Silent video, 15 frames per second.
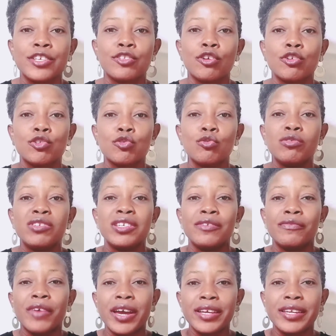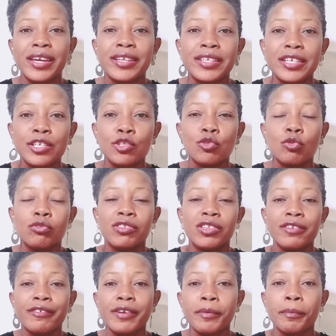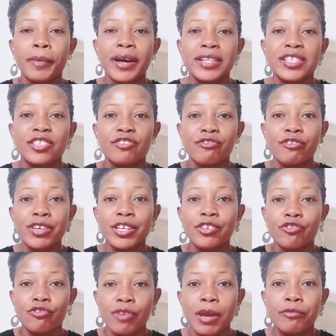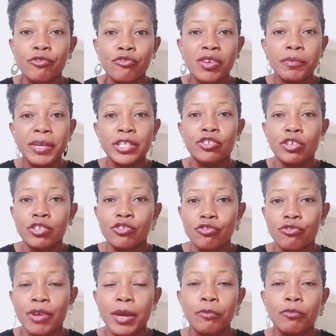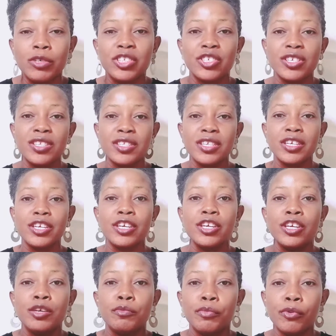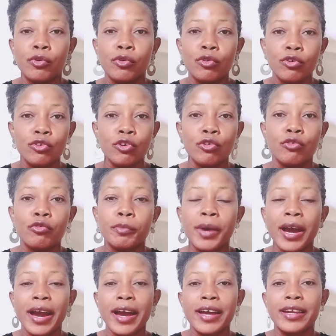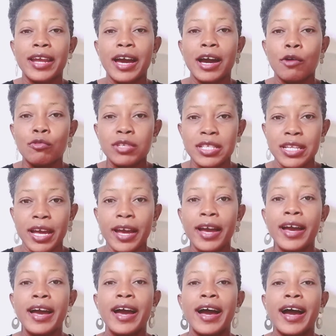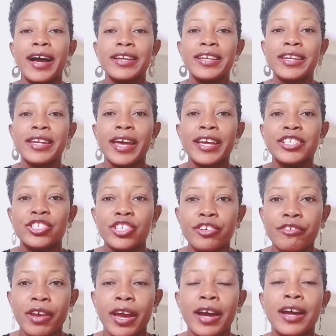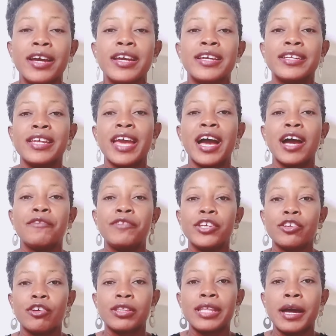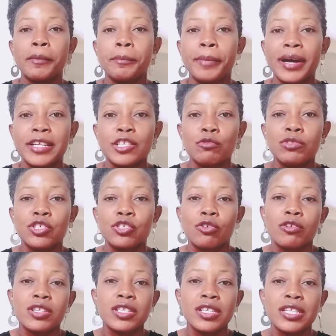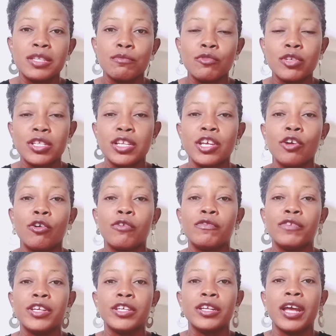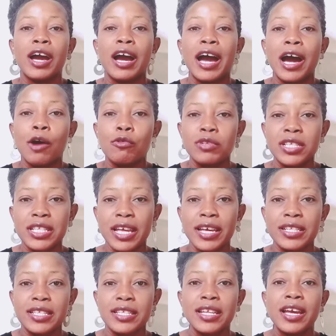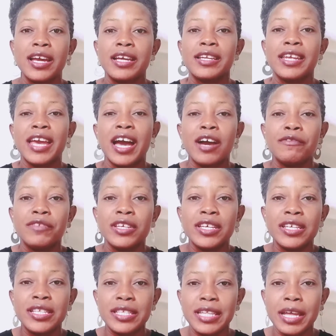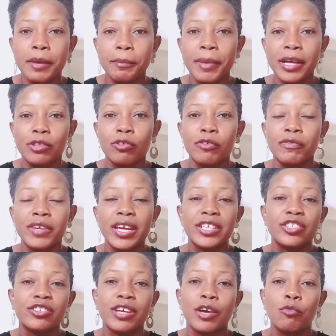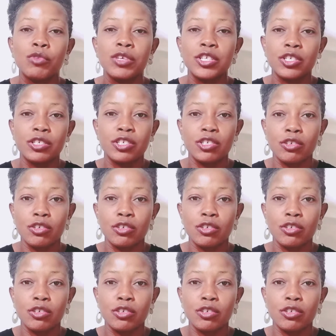is also divided into three parts, three major tribes, which is the Igbo, Yoruba, and Hausa. And in Nigeria, they have the northern part, which consists mostly of the Hausas. They have the eastern part of Nigeria, which